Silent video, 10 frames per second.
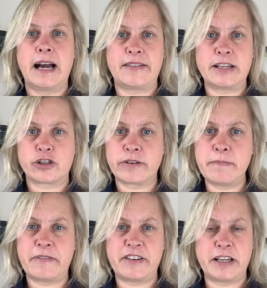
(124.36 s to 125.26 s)
I then script
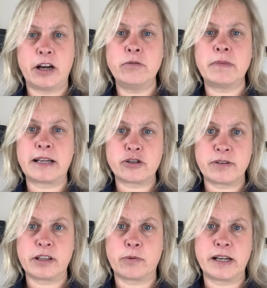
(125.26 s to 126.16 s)
my video,
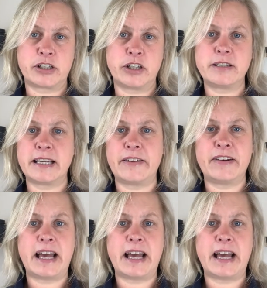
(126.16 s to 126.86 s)
answering the questions and giving